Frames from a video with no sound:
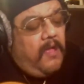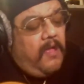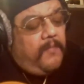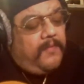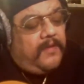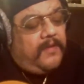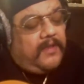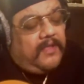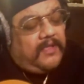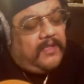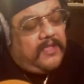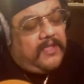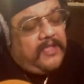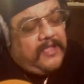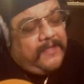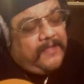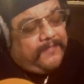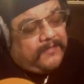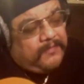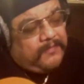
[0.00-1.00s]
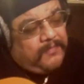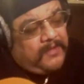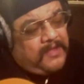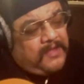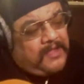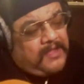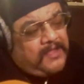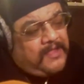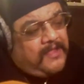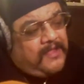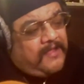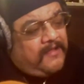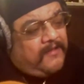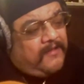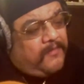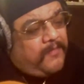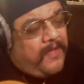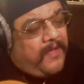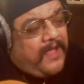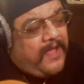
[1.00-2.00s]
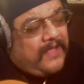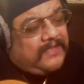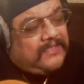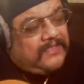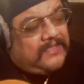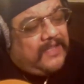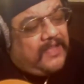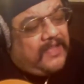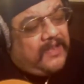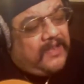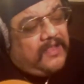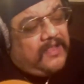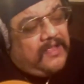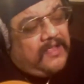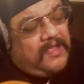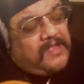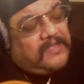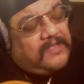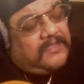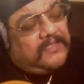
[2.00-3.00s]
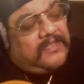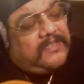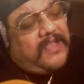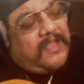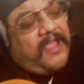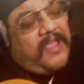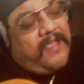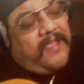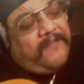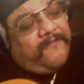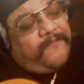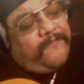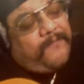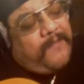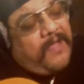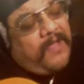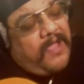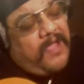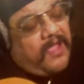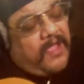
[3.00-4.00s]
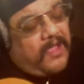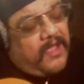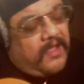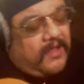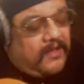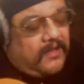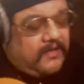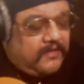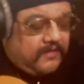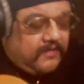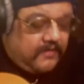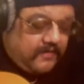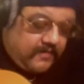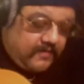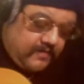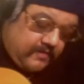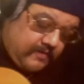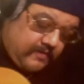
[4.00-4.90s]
But it keeps me in my steady state of mind.